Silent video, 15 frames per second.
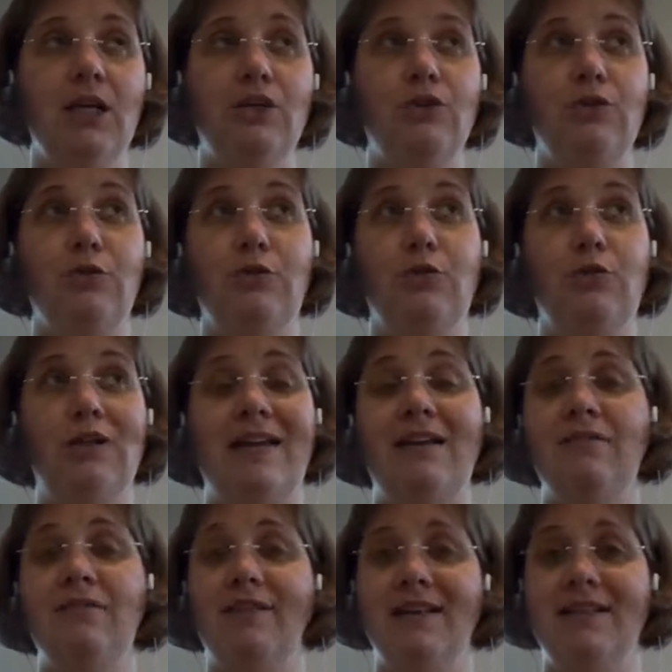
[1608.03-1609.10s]
To
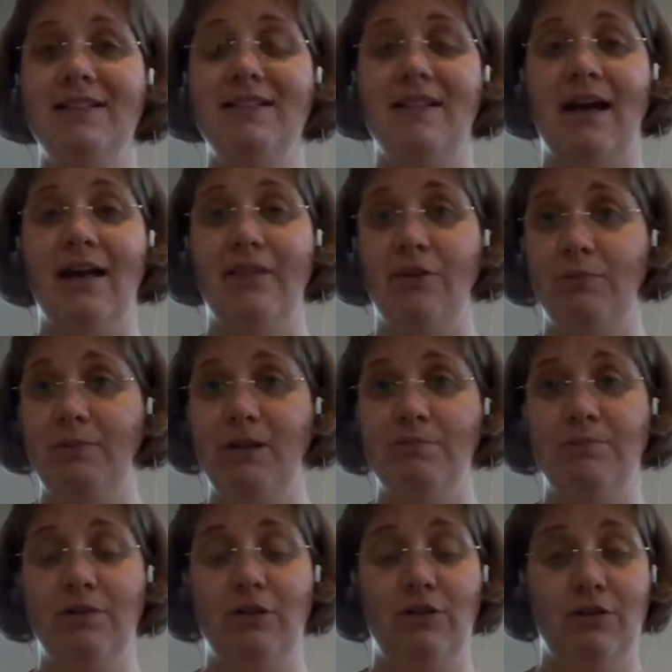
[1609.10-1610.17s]
invite other
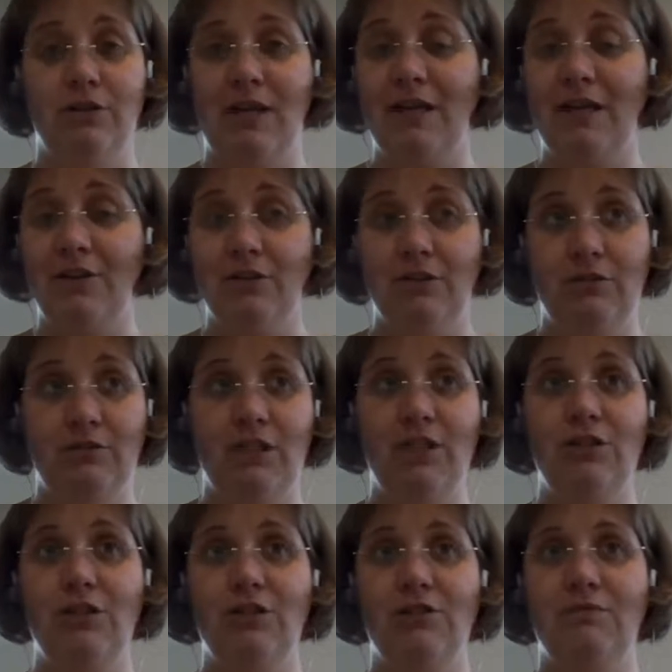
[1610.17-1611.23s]
people or other
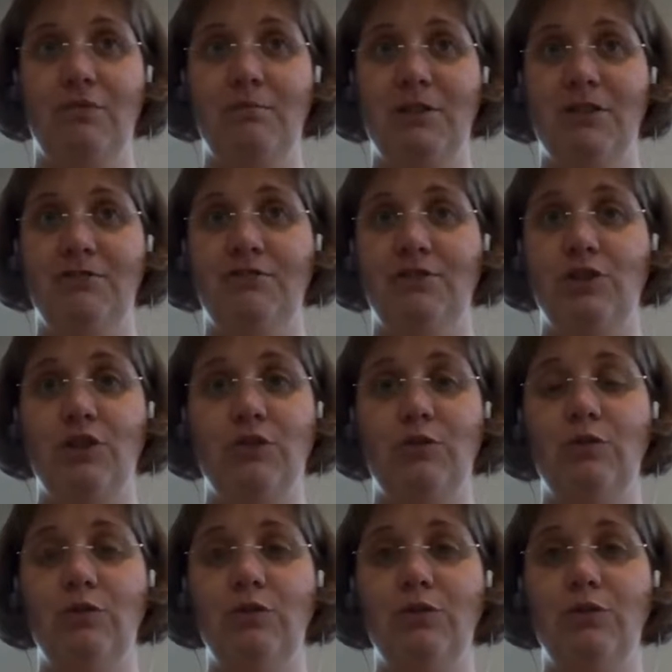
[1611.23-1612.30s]
teachers from a different
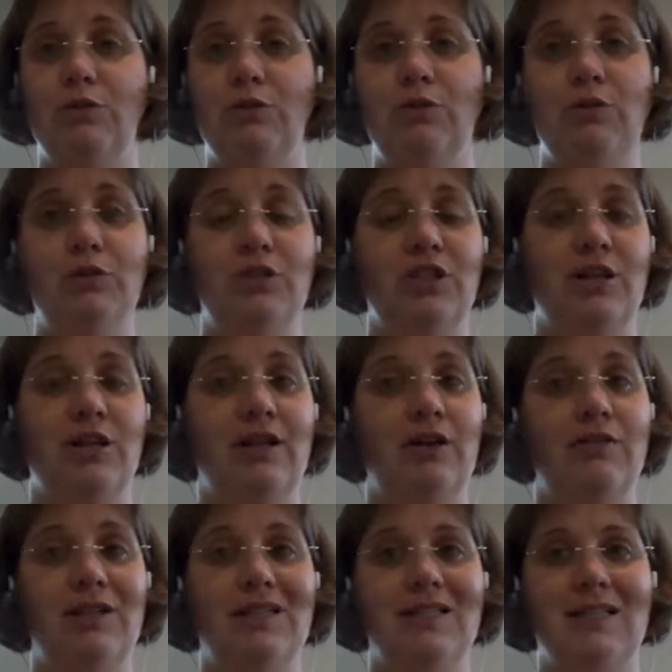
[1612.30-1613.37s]
school to check out
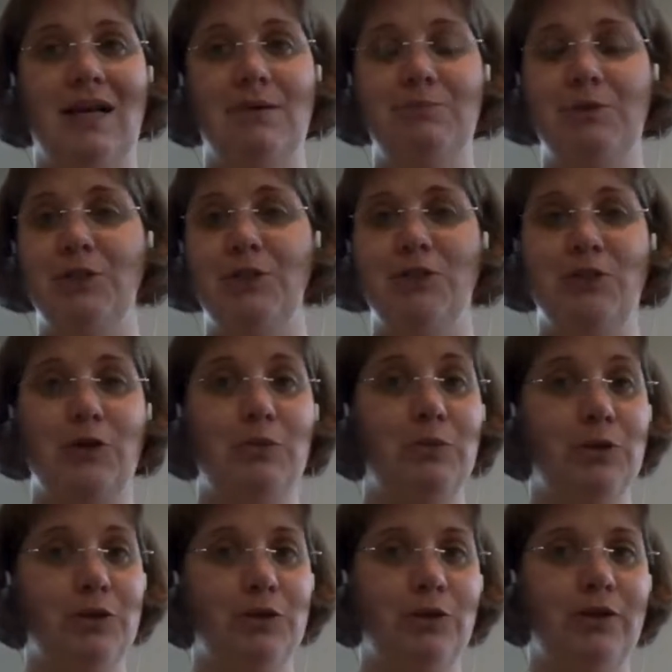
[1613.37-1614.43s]
examples or
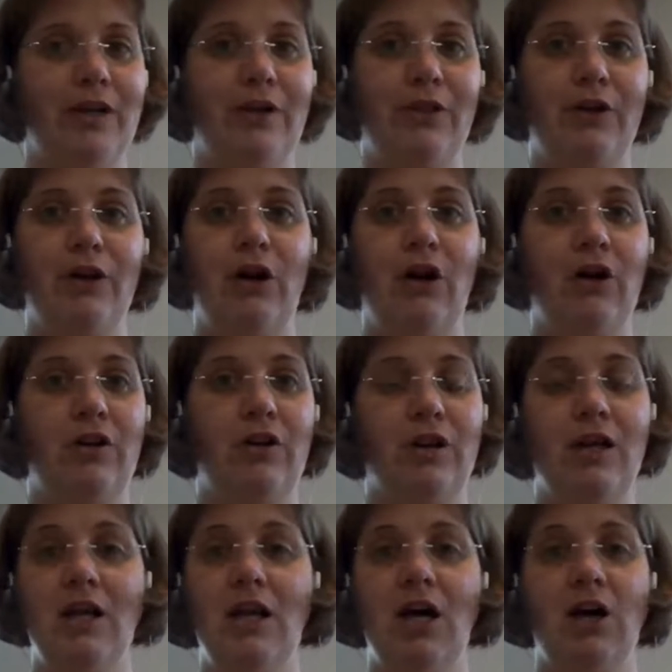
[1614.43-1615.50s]
work together on
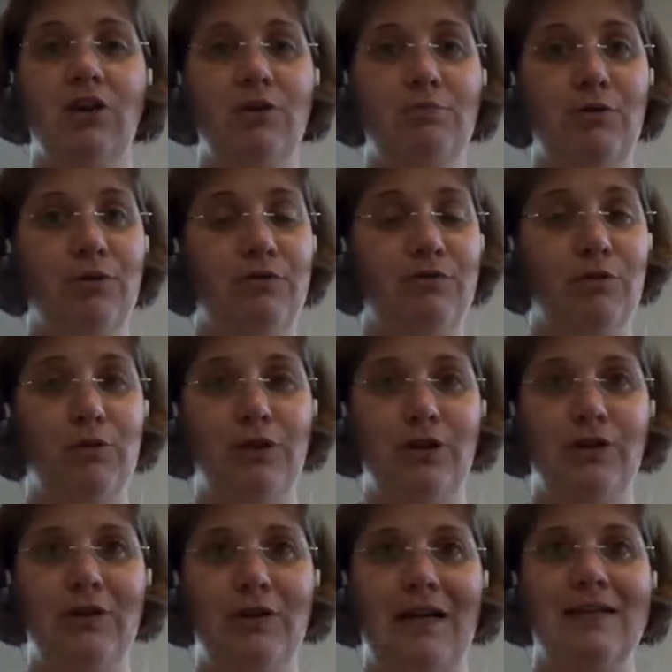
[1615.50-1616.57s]
portfolio
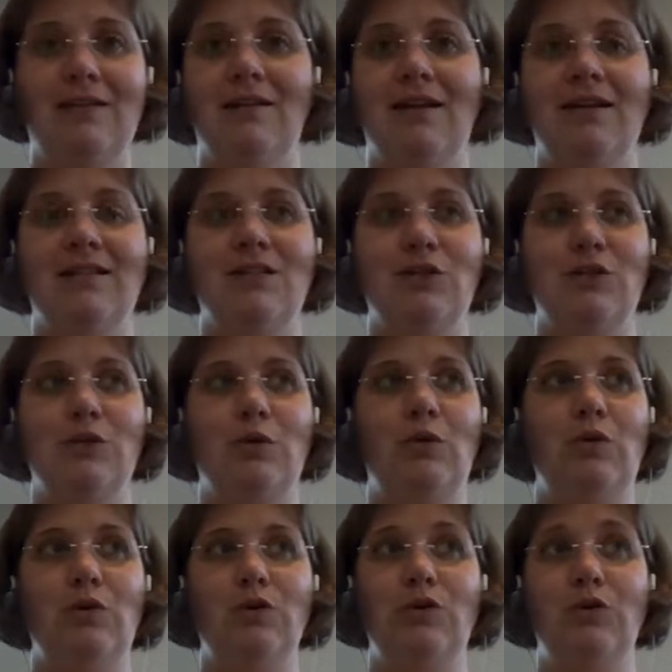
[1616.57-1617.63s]
guidelines,
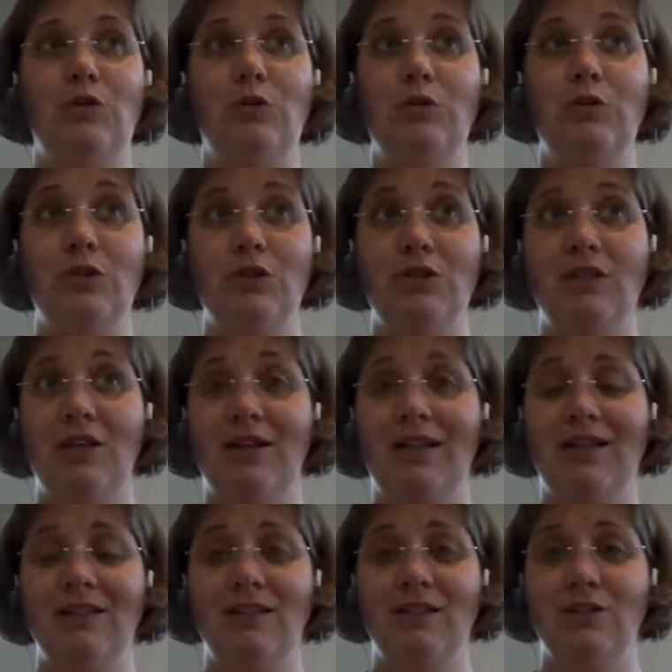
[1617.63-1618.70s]
or students
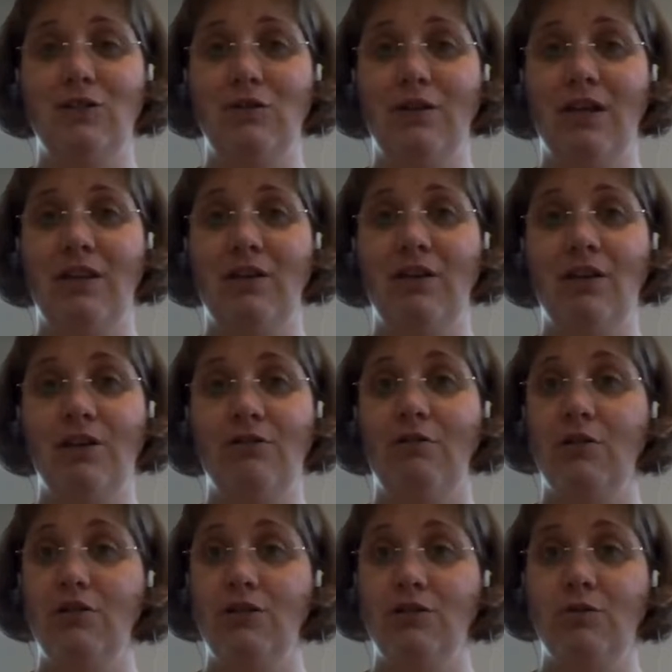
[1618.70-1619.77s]
connecting together
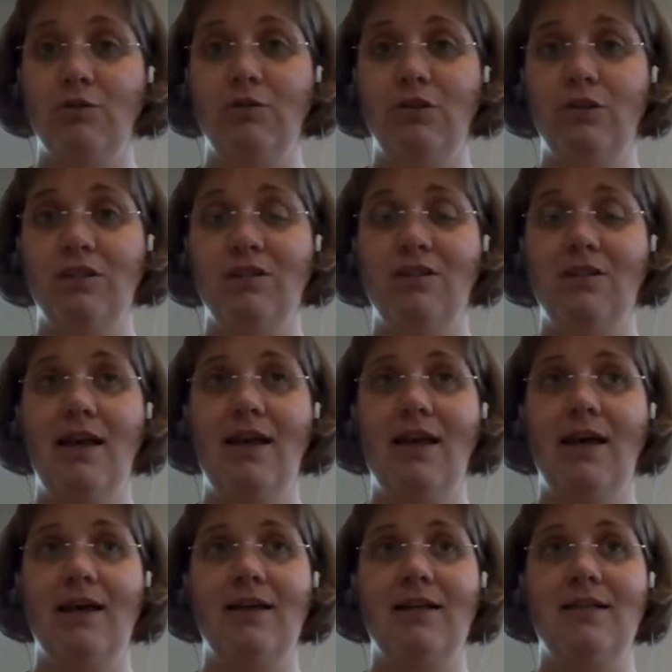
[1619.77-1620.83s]
across schools
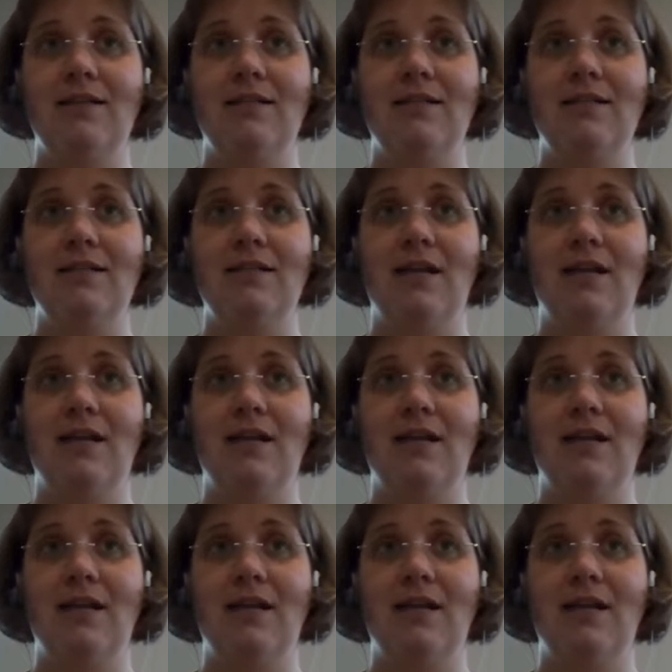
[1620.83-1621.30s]
and